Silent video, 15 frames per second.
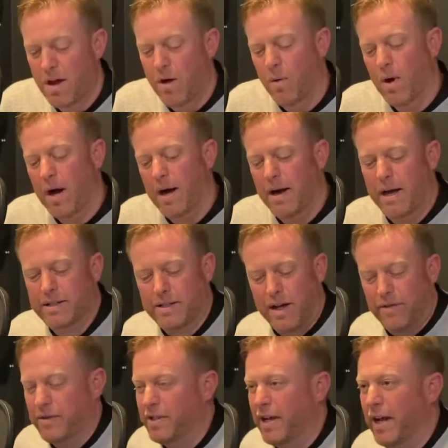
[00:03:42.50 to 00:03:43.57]
Well, as
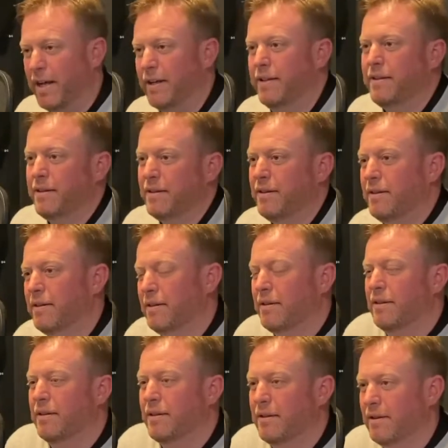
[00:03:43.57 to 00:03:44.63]
I've said
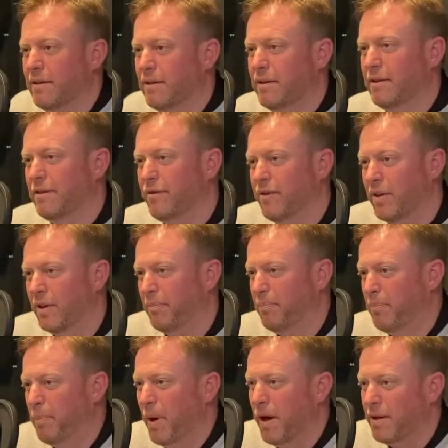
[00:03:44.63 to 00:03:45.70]
for the
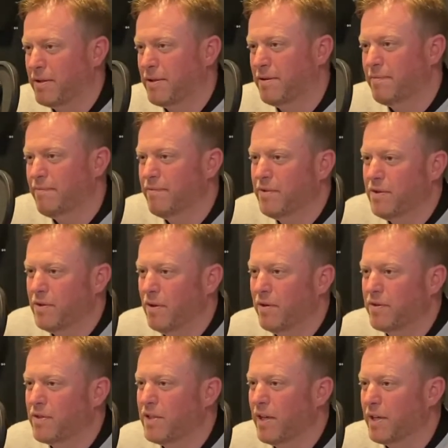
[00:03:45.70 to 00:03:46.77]
past sort
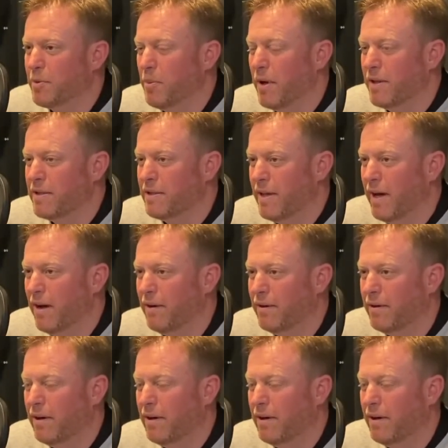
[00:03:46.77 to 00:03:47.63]
of 6 months now,